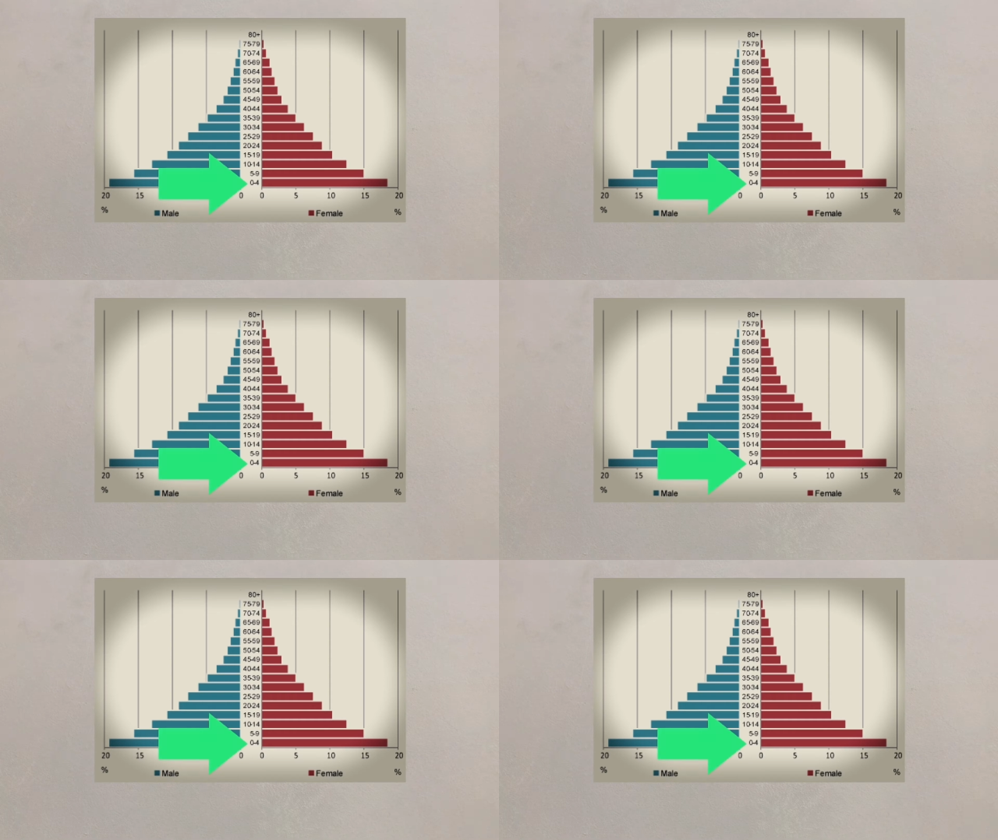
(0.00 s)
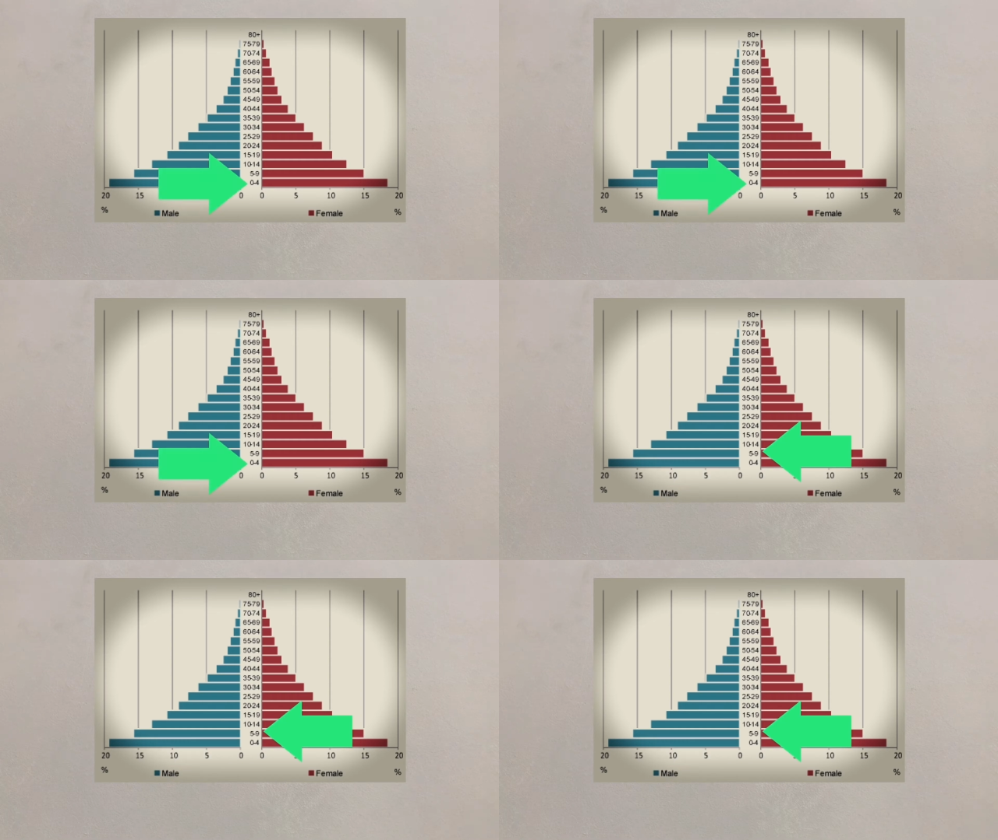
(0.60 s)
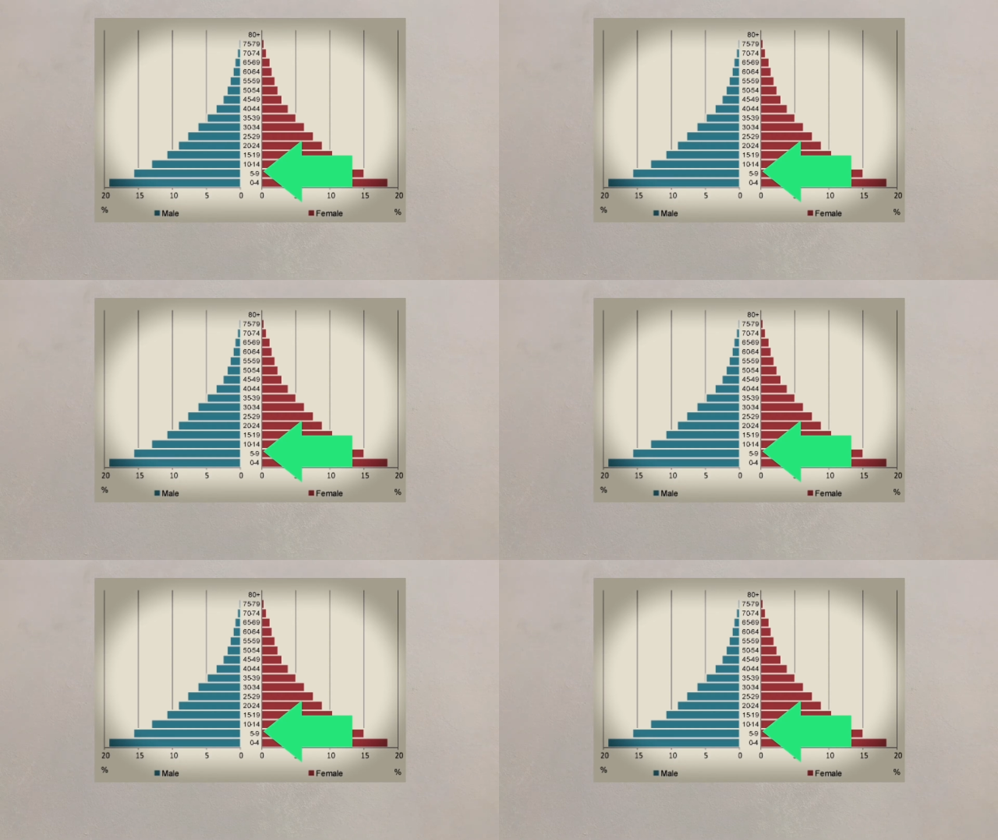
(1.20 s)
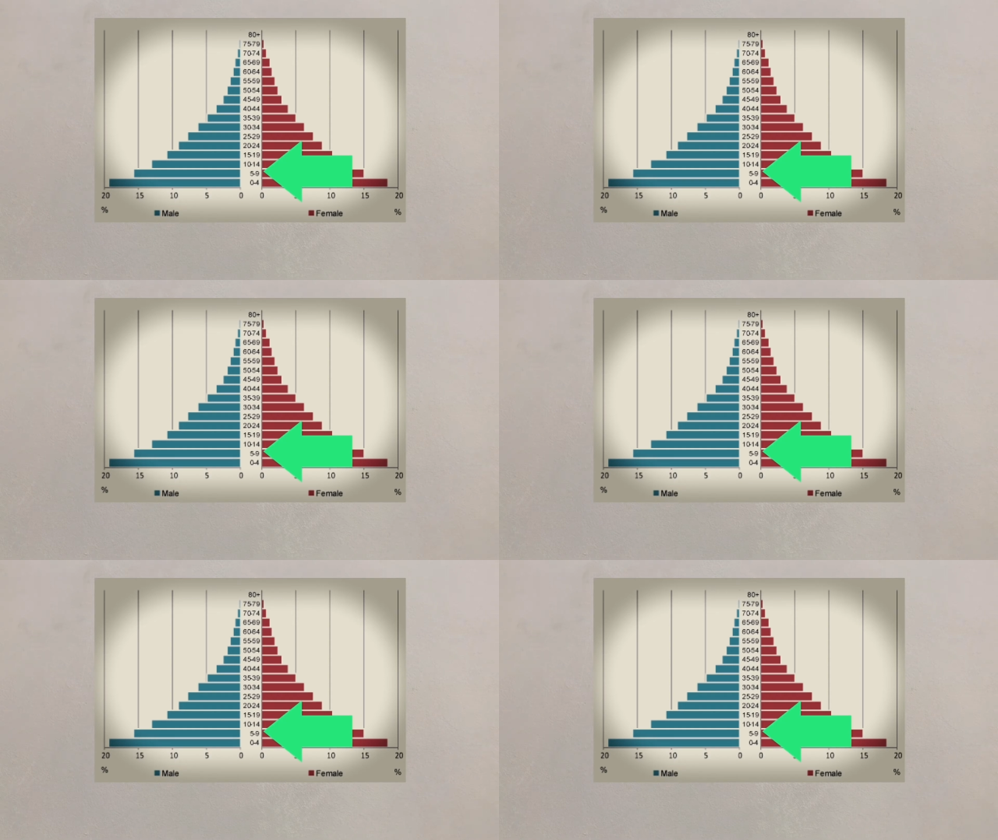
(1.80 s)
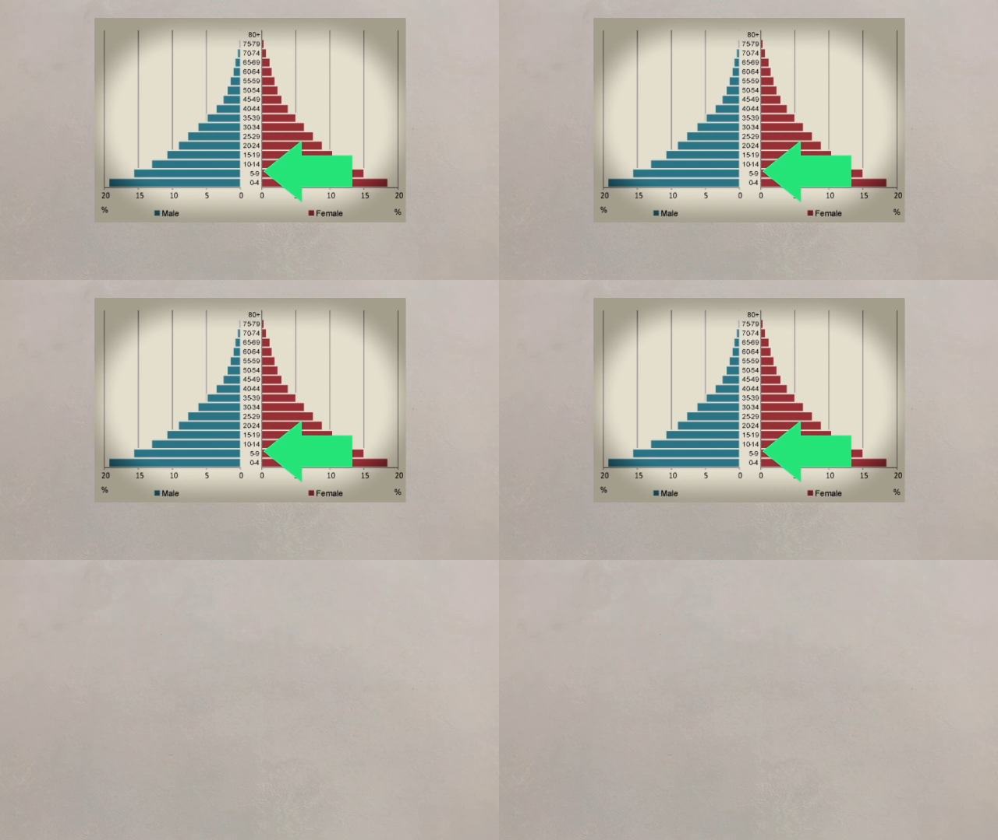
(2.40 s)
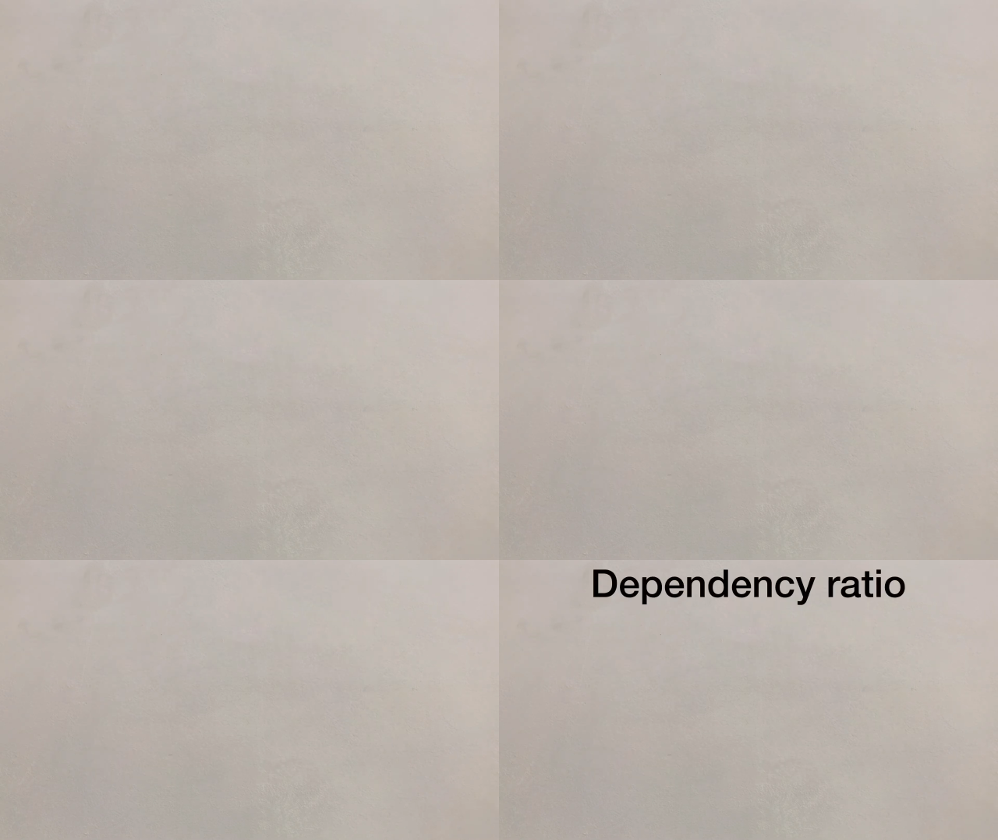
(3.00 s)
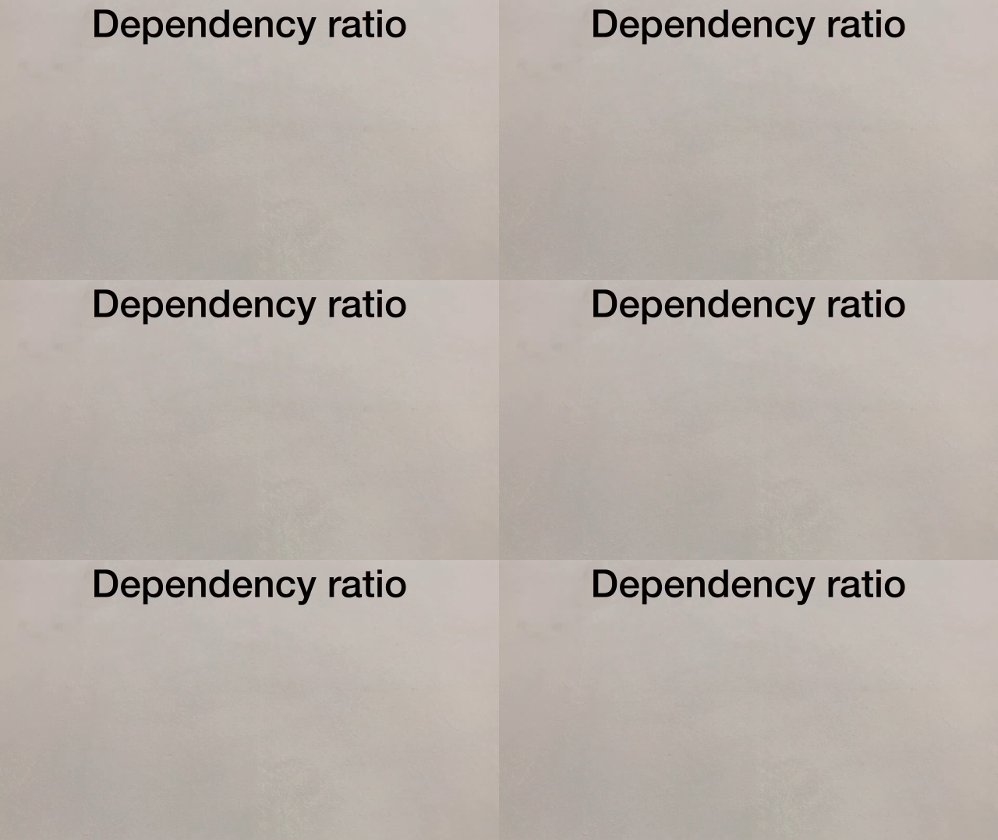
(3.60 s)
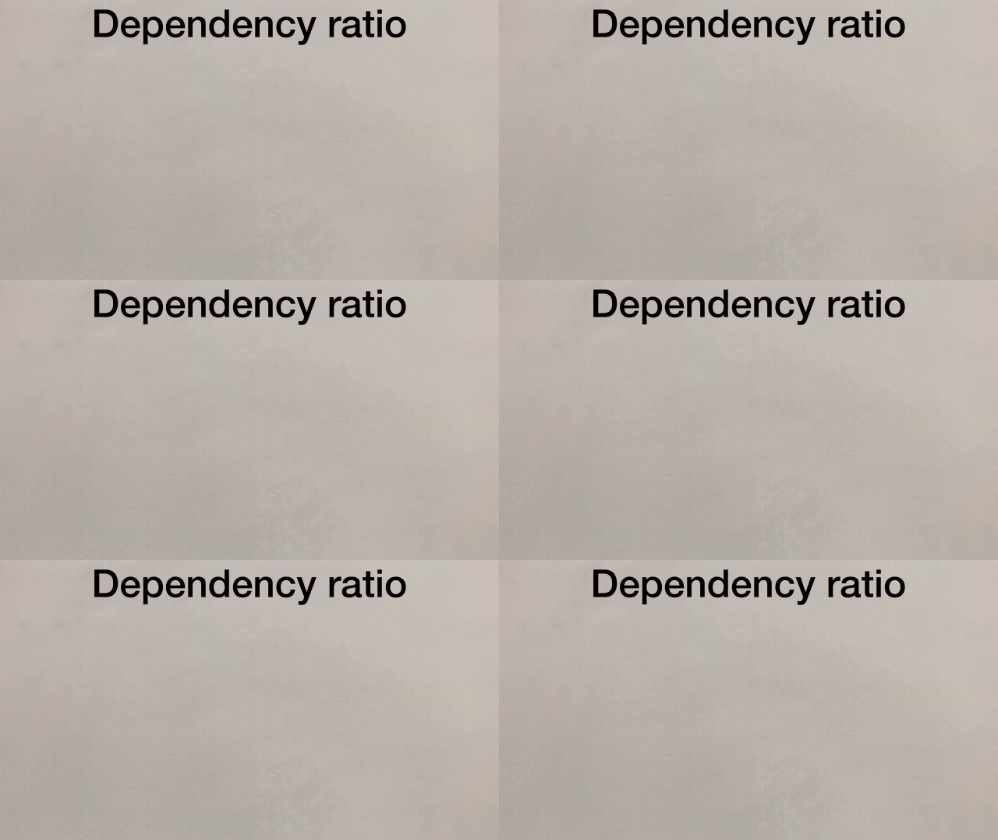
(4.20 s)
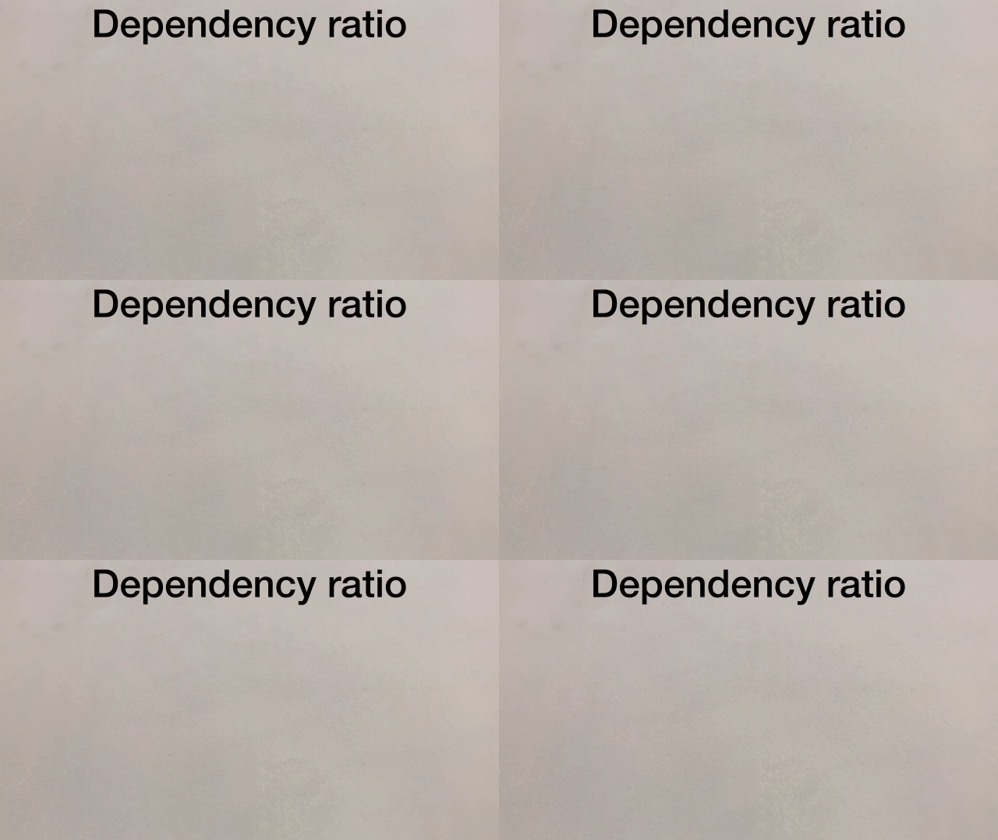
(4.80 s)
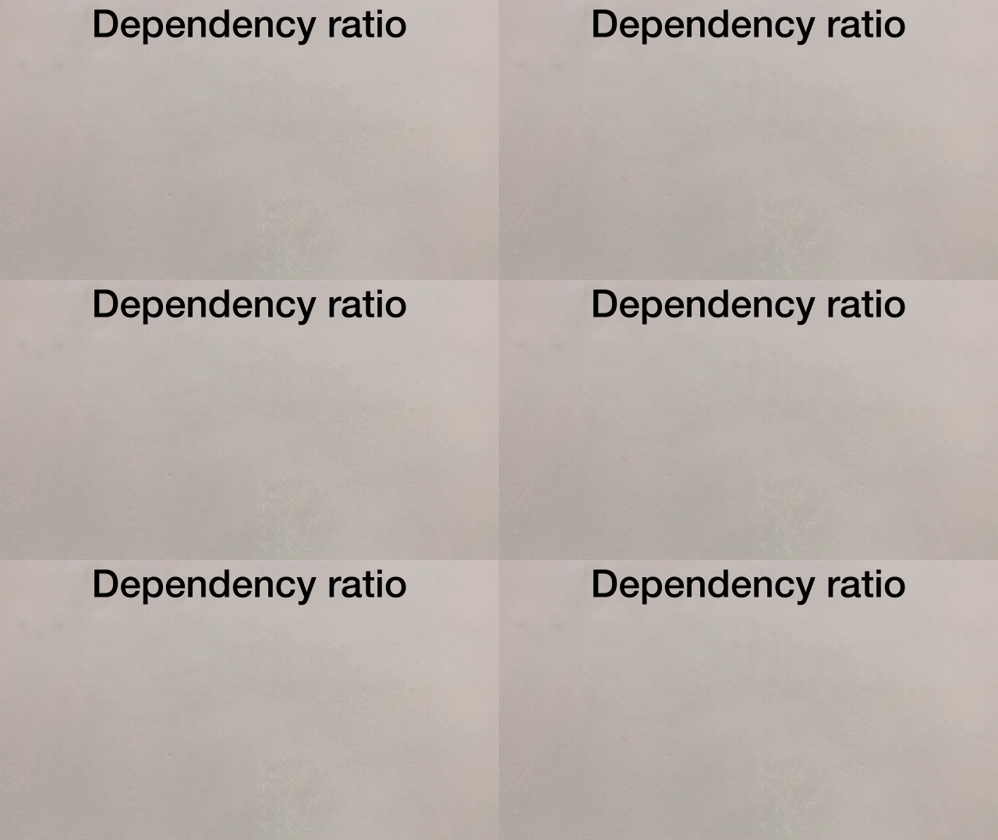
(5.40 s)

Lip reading: Nobody's mouth can be seen.